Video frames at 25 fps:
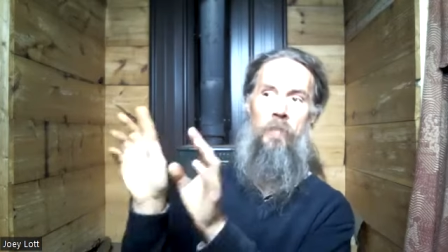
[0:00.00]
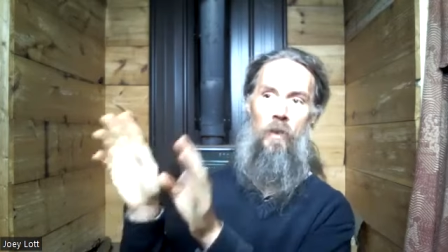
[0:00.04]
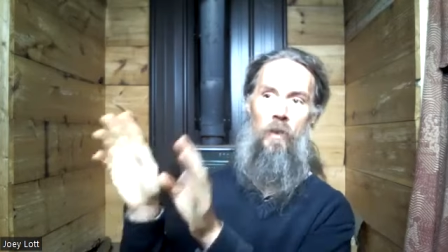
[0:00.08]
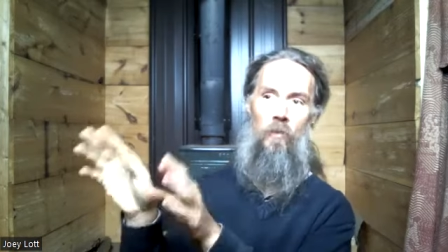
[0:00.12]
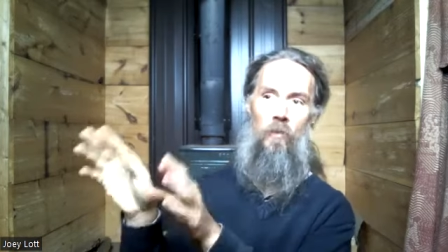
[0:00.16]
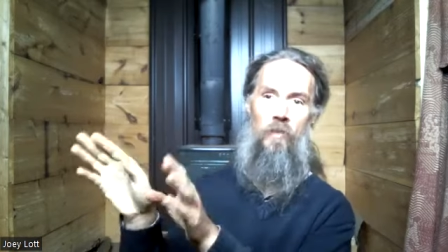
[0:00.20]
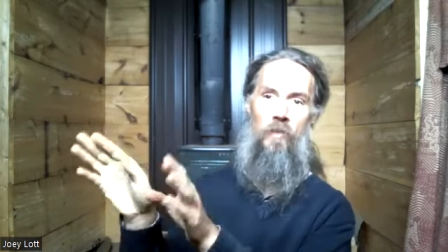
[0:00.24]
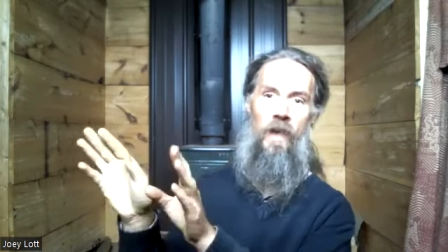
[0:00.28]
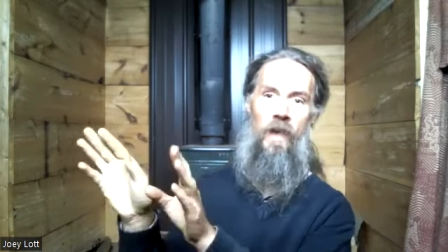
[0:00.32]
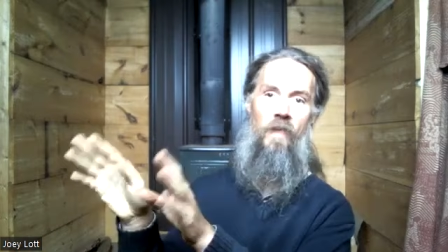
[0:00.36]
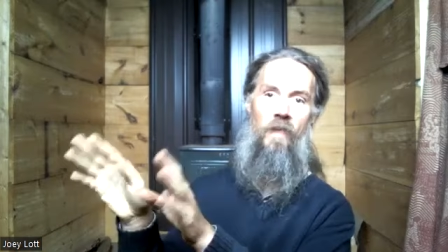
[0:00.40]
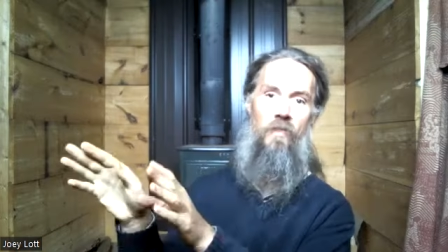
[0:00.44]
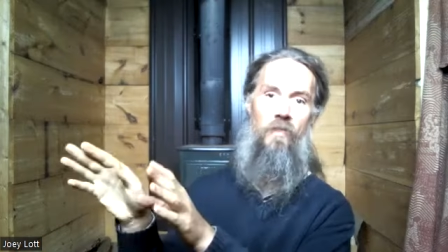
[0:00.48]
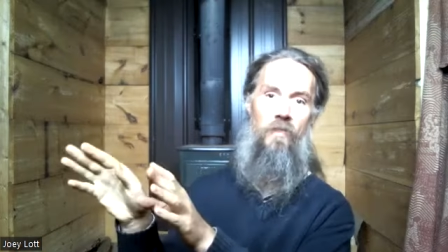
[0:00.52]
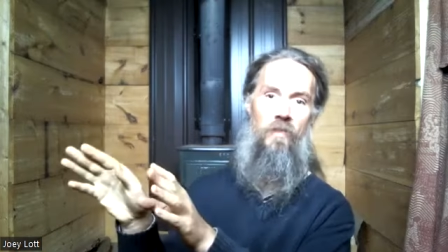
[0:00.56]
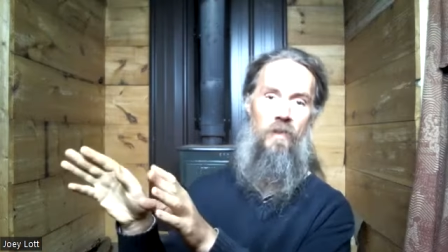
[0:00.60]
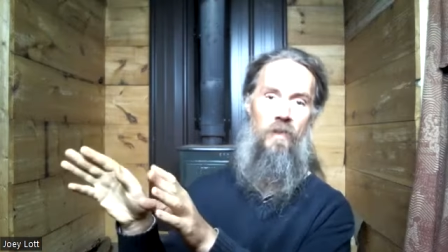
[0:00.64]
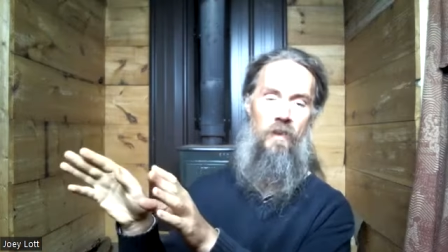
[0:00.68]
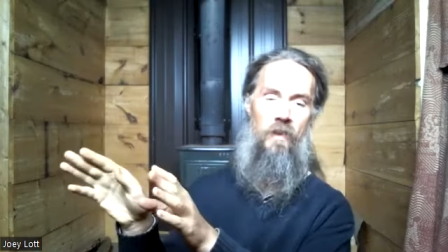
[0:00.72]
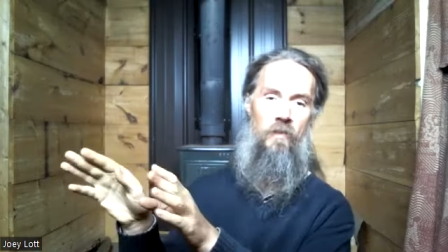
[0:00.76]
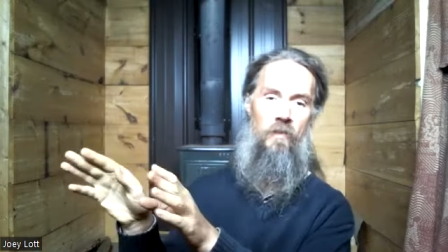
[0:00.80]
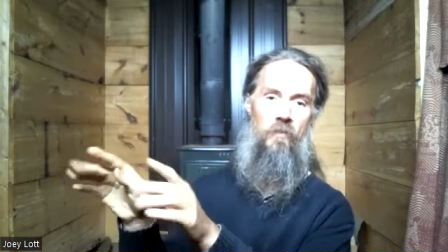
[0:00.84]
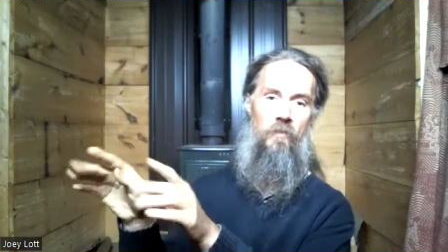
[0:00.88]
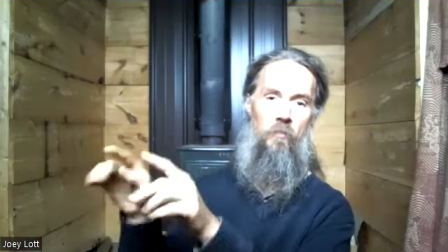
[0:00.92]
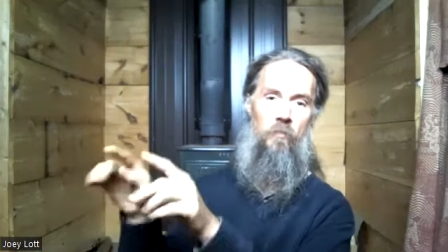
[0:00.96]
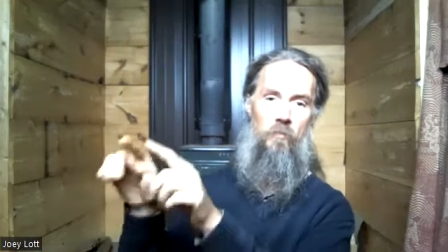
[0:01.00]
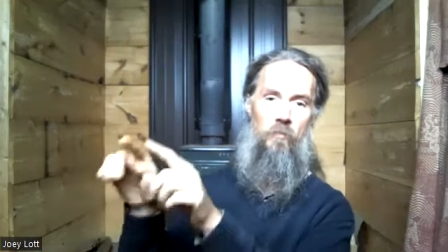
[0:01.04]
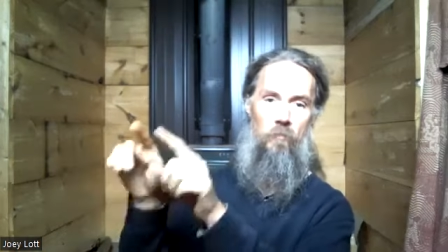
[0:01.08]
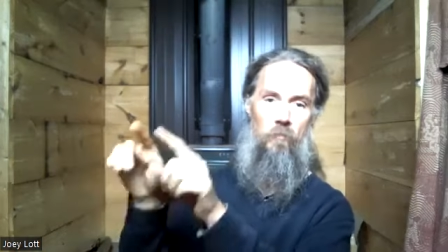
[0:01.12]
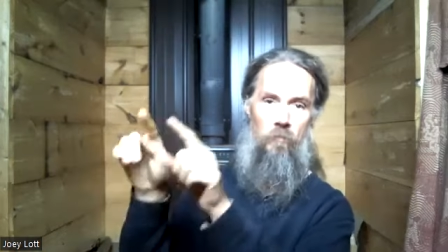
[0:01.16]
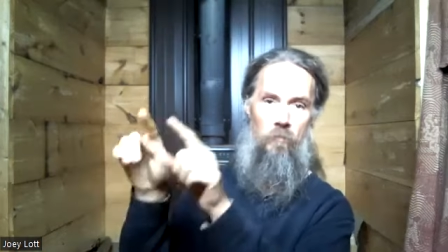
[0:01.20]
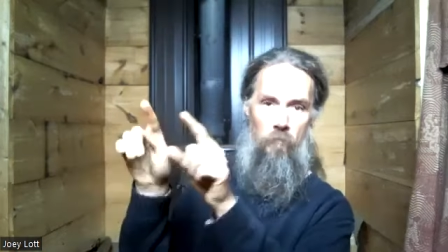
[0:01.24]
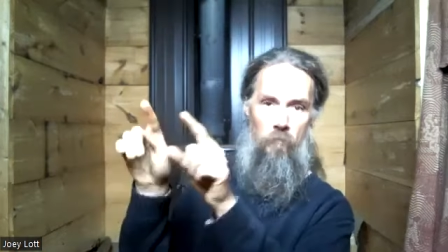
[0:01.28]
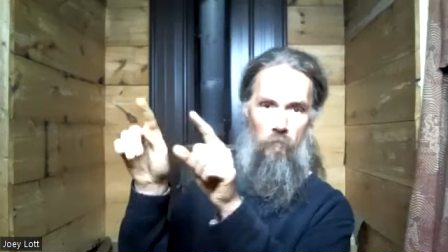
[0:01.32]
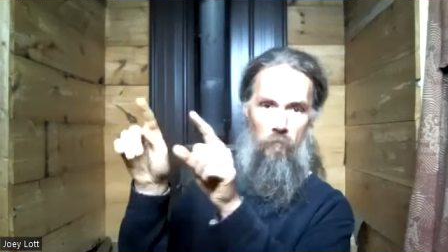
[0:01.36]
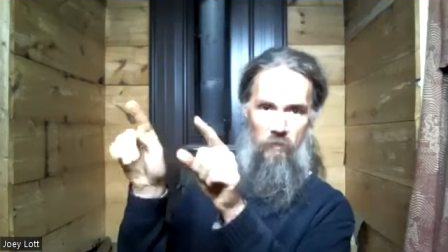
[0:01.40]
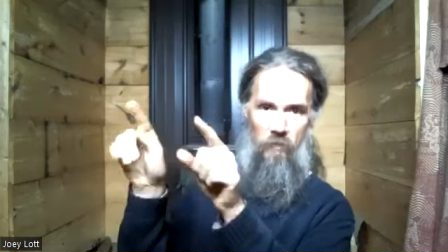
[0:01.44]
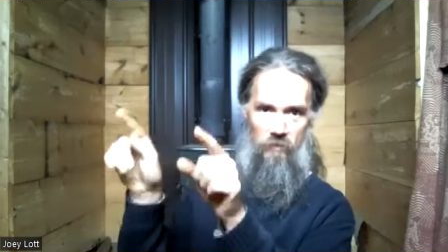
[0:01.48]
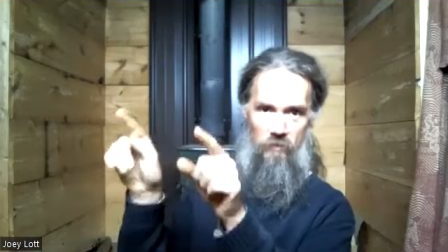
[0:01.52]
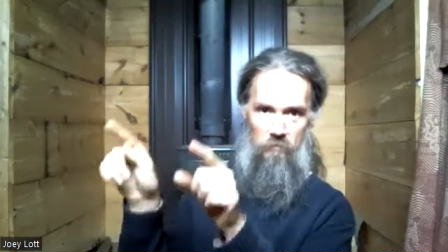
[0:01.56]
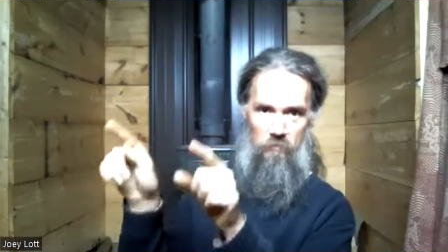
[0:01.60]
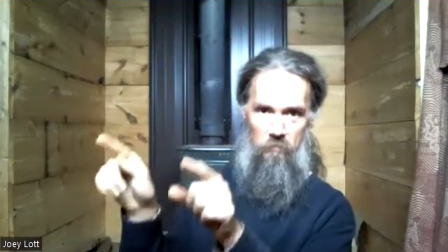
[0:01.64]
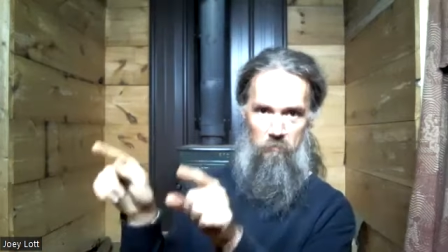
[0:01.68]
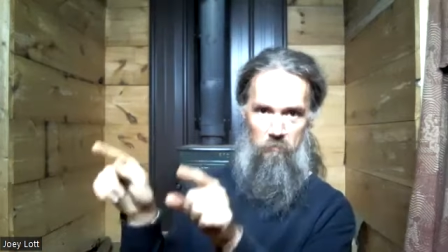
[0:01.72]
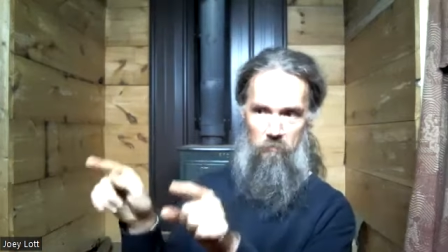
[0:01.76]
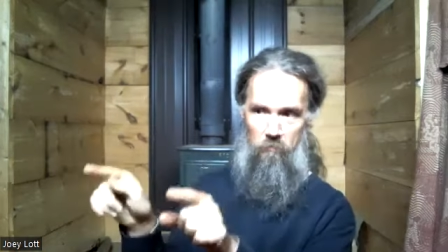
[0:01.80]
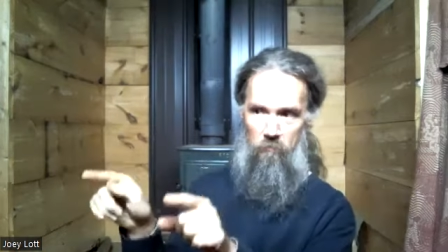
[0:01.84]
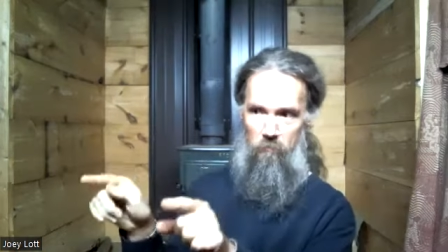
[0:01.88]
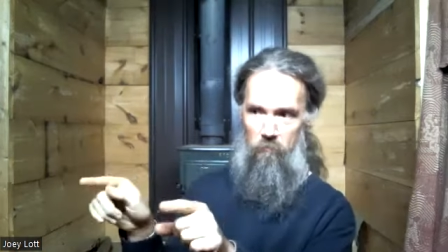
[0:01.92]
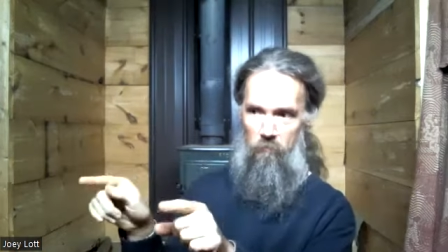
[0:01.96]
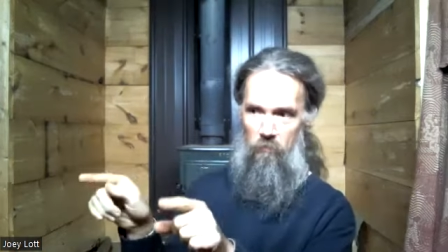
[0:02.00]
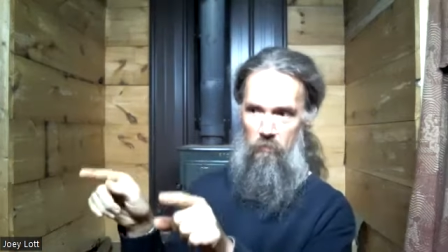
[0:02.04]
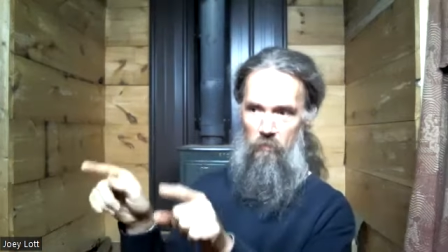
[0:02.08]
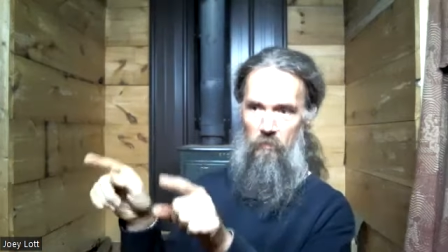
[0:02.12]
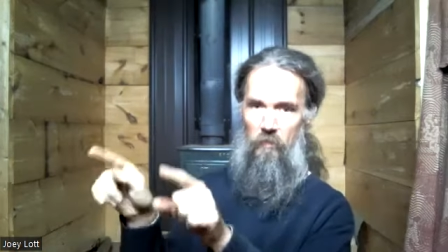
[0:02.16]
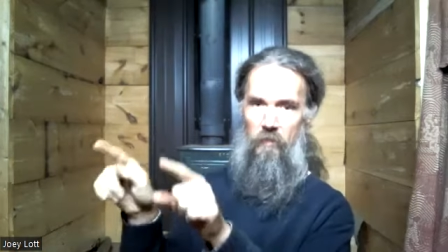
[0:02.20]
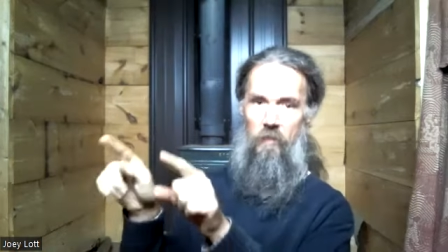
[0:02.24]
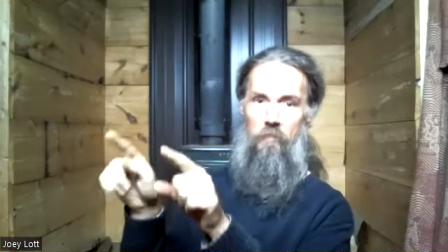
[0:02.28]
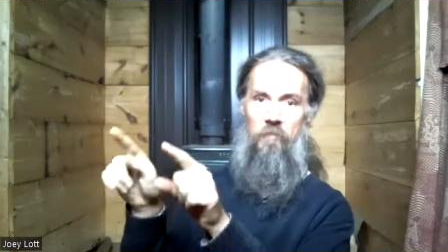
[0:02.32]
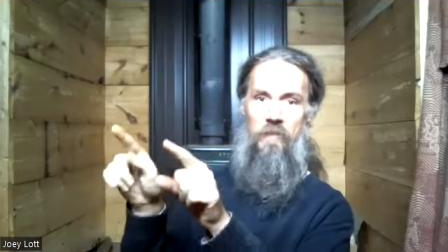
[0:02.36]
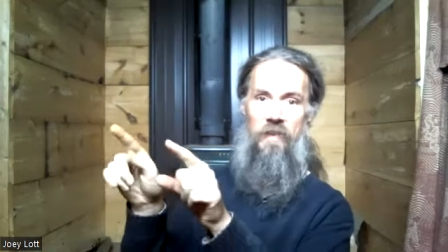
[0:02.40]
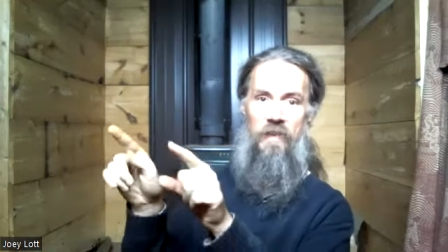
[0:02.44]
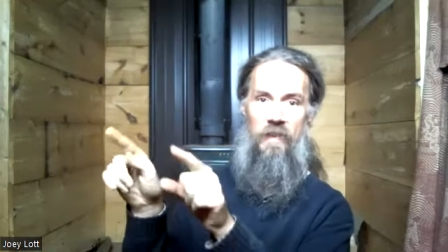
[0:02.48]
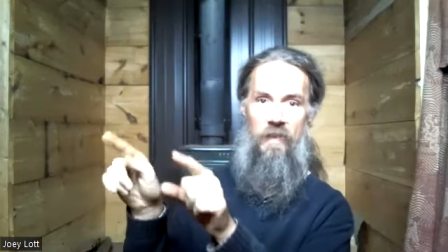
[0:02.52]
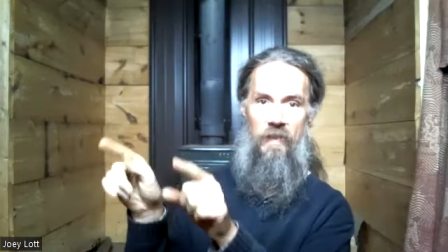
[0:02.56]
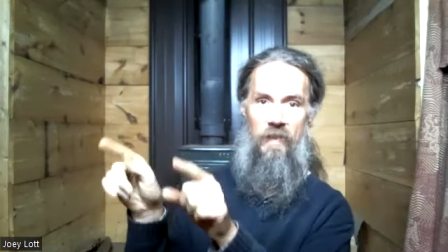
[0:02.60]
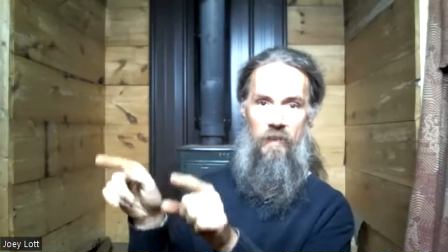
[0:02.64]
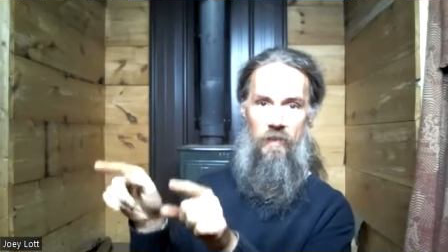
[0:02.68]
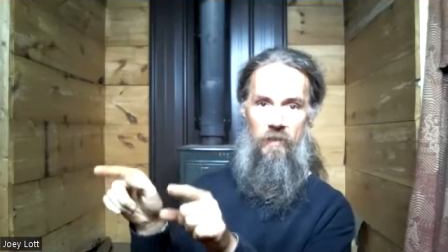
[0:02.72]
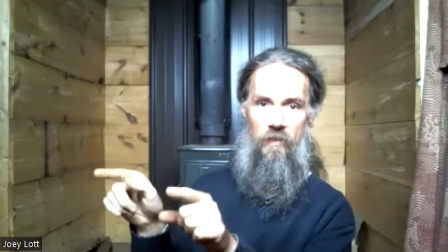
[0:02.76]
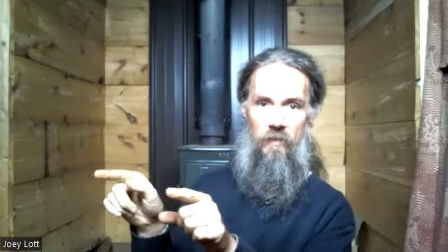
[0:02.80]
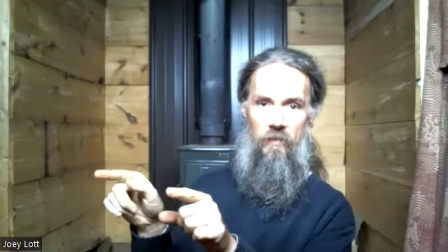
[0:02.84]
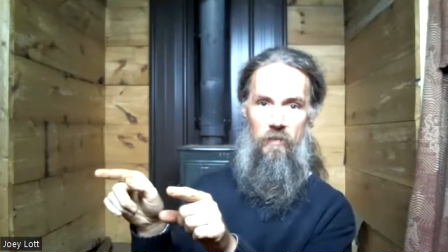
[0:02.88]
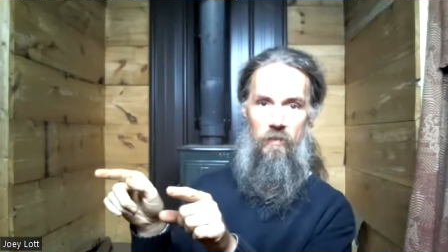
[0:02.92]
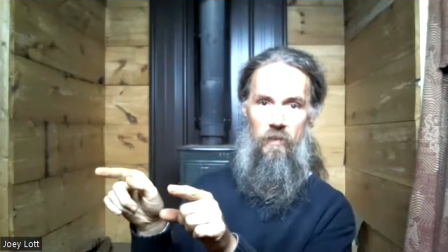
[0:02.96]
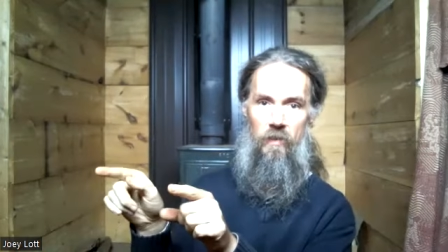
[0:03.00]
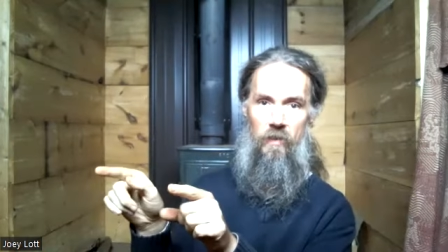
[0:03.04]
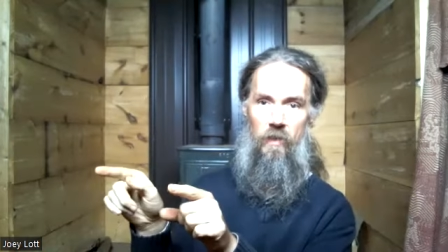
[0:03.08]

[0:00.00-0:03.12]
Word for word: oh, that thing that's limited,